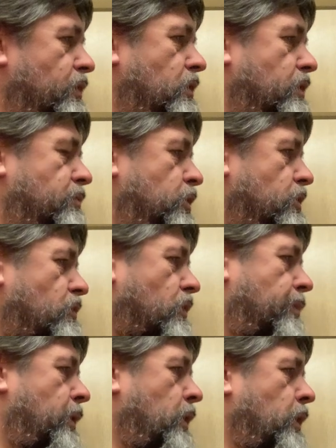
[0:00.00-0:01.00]
for you to choose
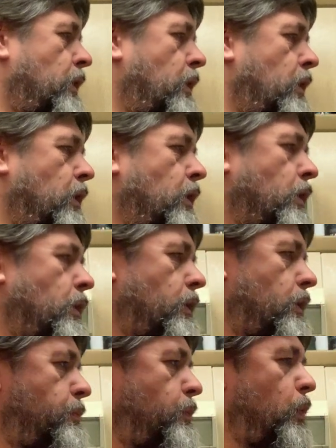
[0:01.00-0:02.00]
from.
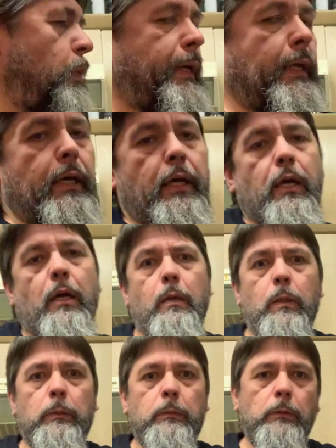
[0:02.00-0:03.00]
Good boy.
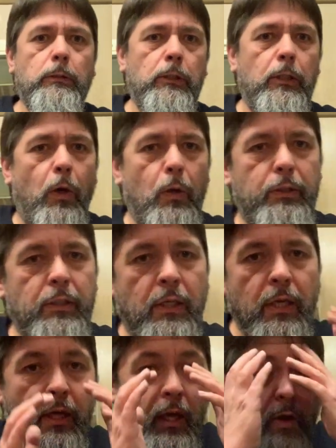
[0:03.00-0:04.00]
God.
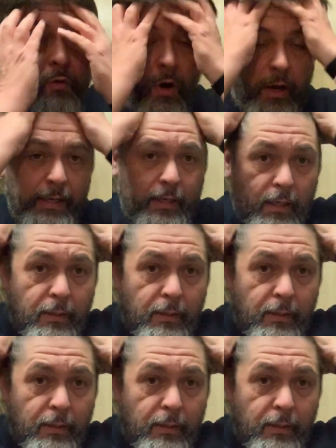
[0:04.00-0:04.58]
Right.